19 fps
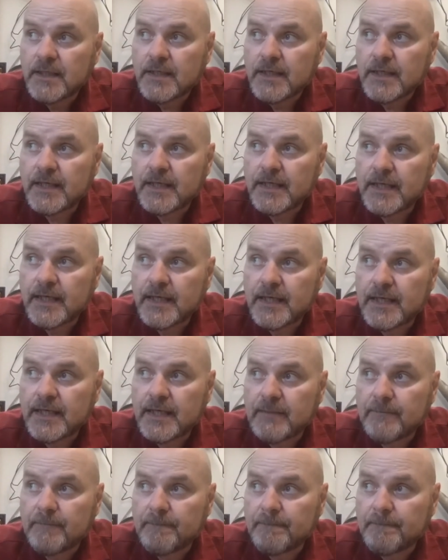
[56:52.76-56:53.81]

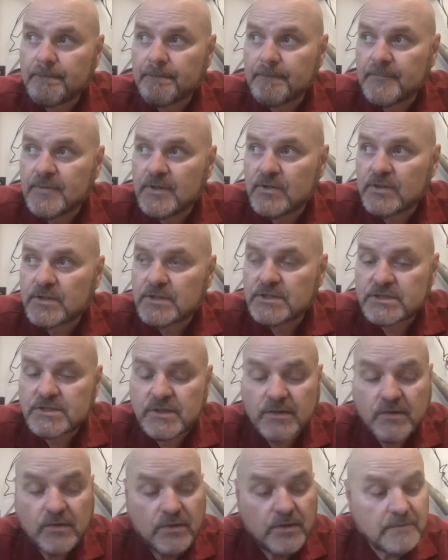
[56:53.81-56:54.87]
You can just
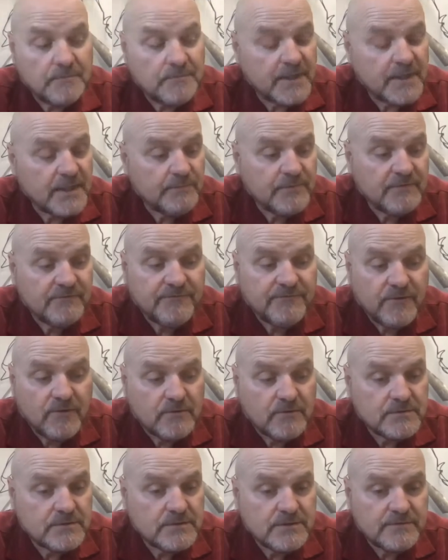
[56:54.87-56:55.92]
say, or you can pick up the
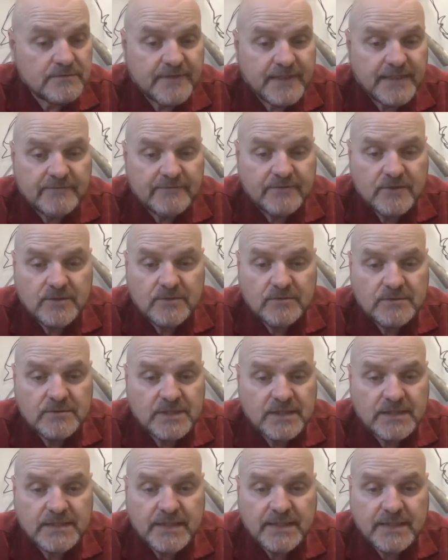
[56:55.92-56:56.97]
phone,
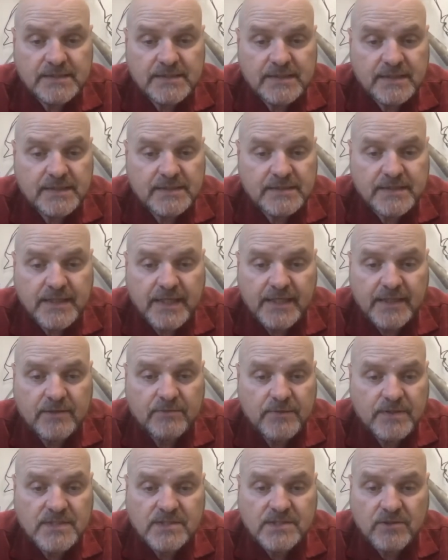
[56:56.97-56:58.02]

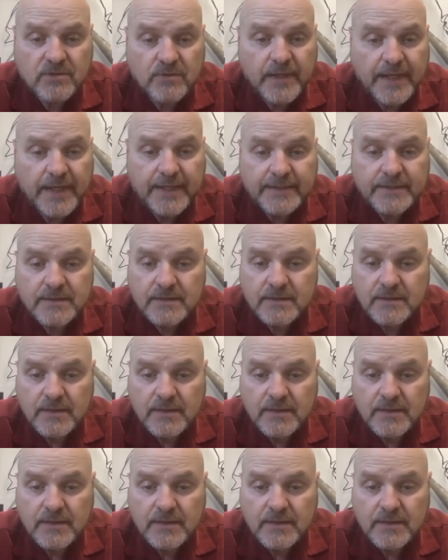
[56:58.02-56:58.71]
250-686-8308.